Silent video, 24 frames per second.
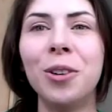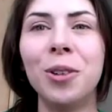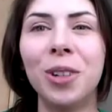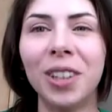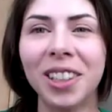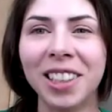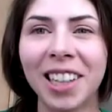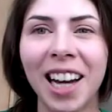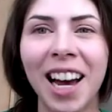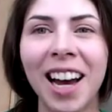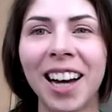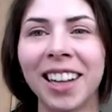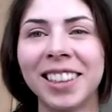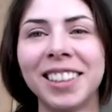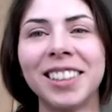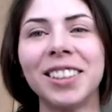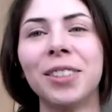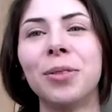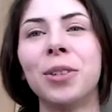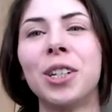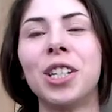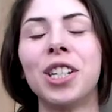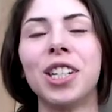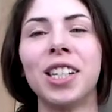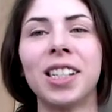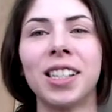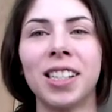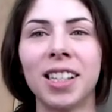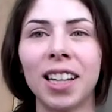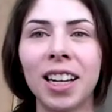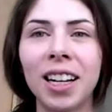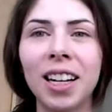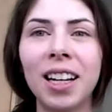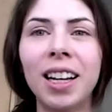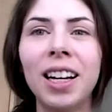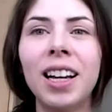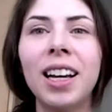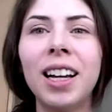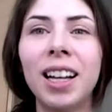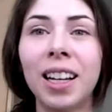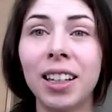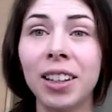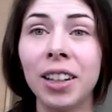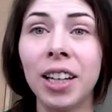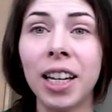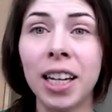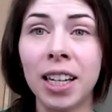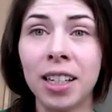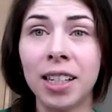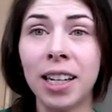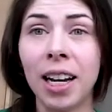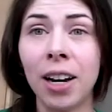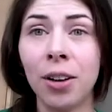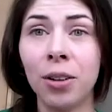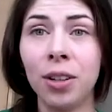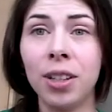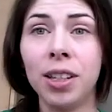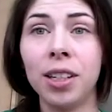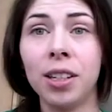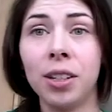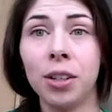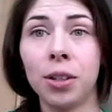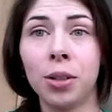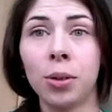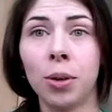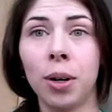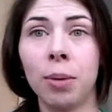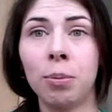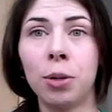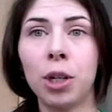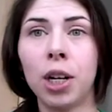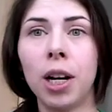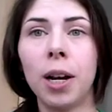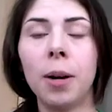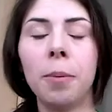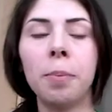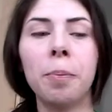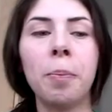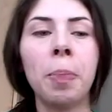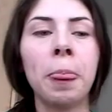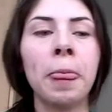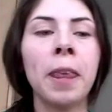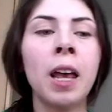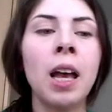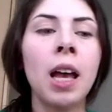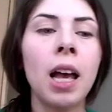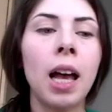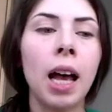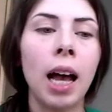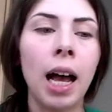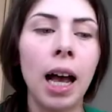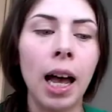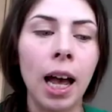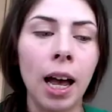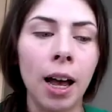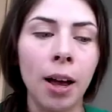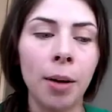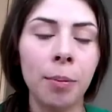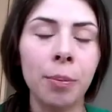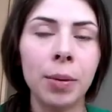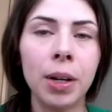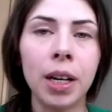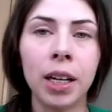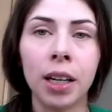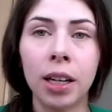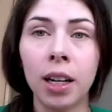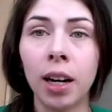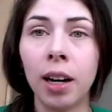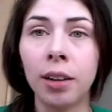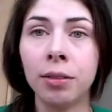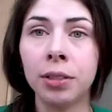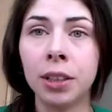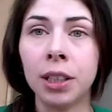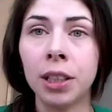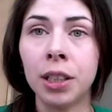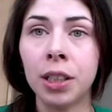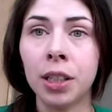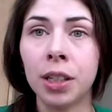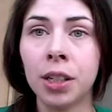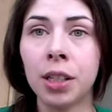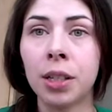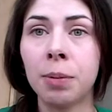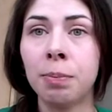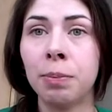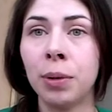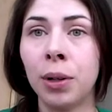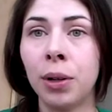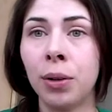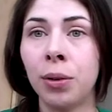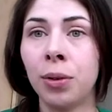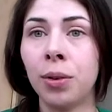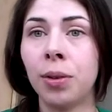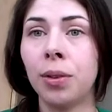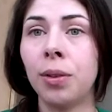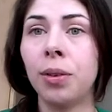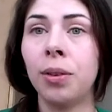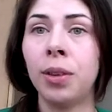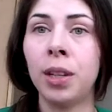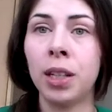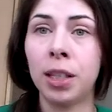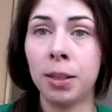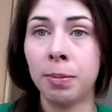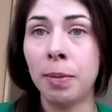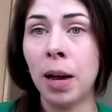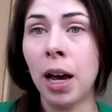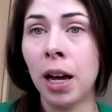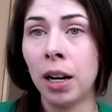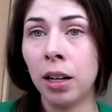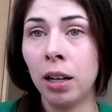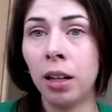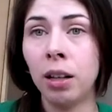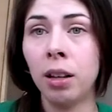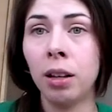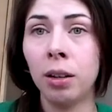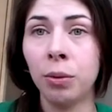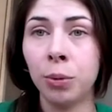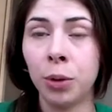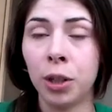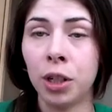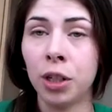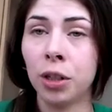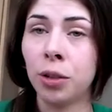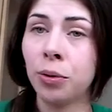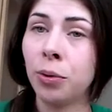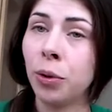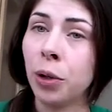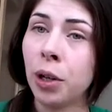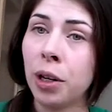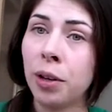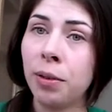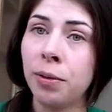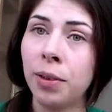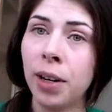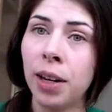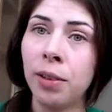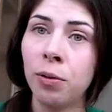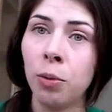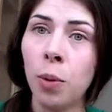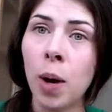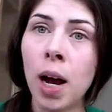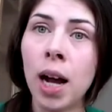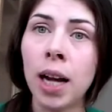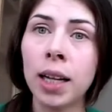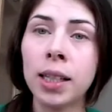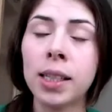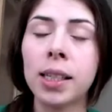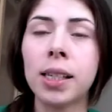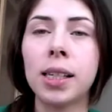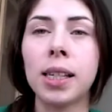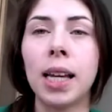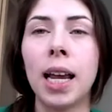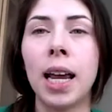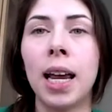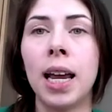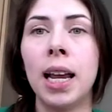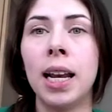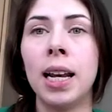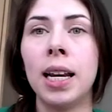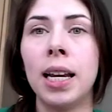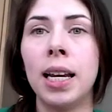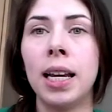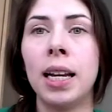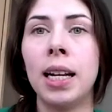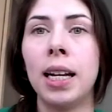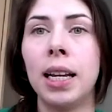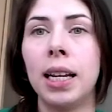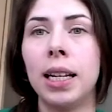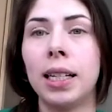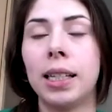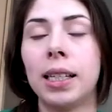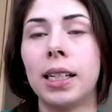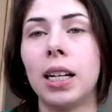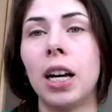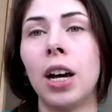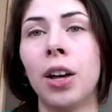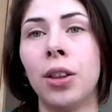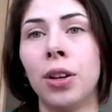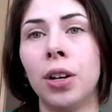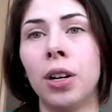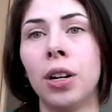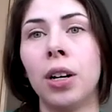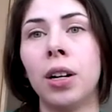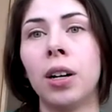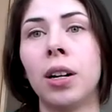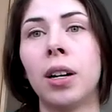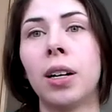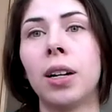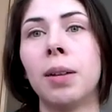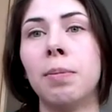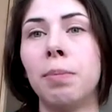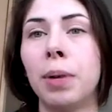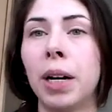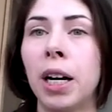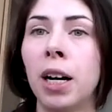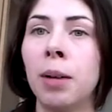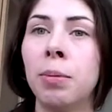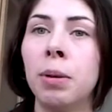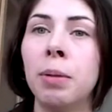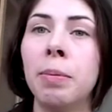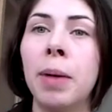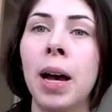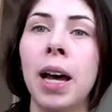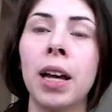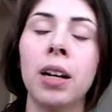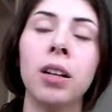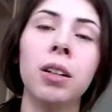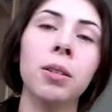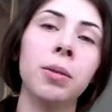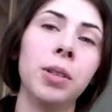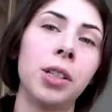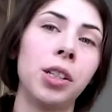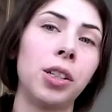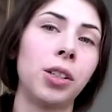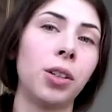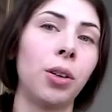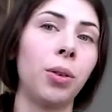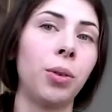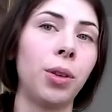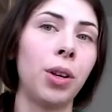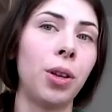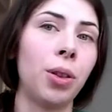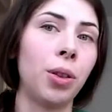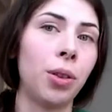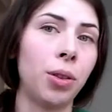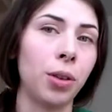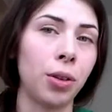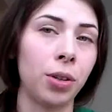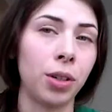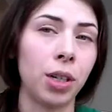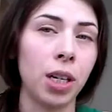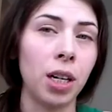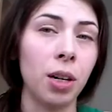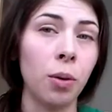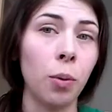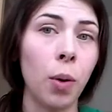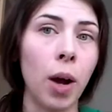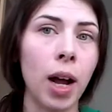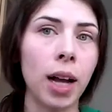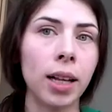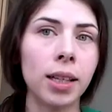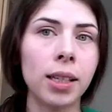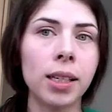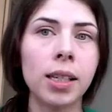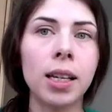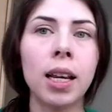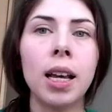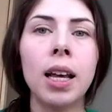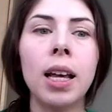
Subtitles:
Docs, which is linked down in the description. It covers both this model, which is 45 watts, and its other comparable model, which is only 13 watts.